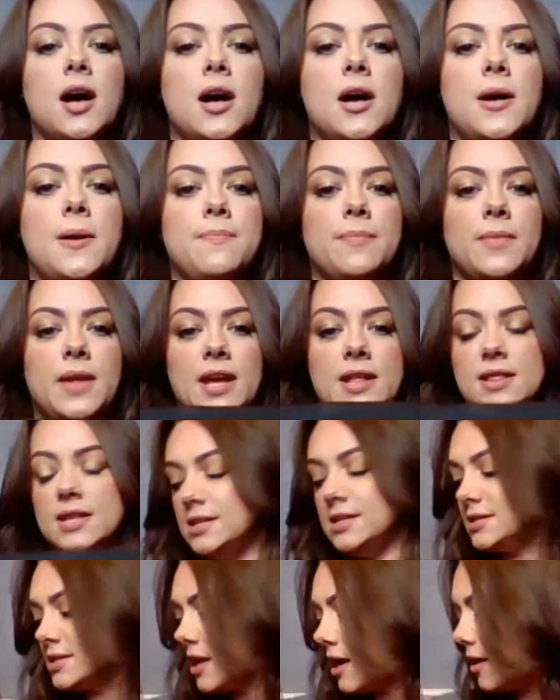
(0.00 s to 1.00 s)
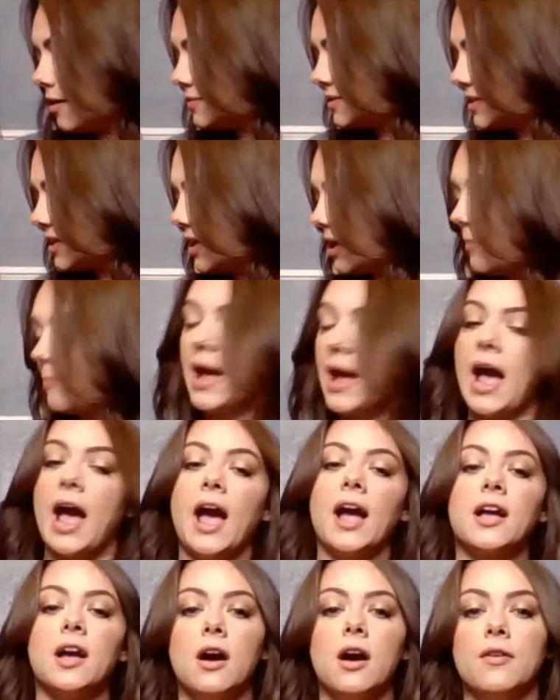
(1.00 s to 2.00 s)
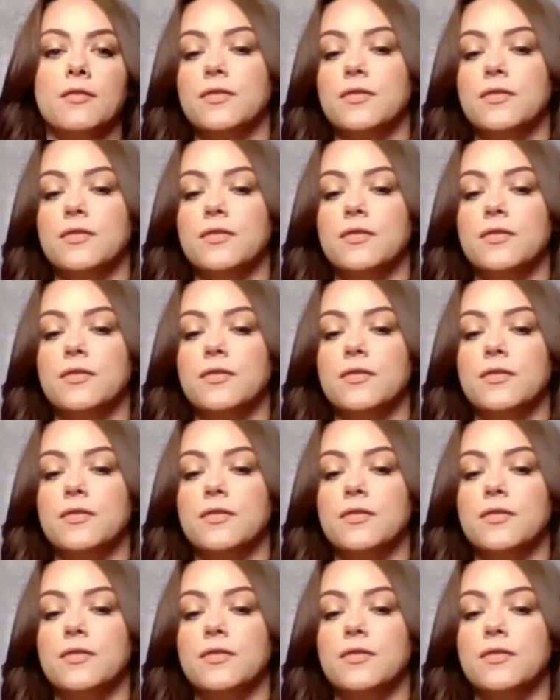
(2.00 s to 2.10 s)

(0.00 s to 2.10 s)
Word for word: Um, and this comes in a pack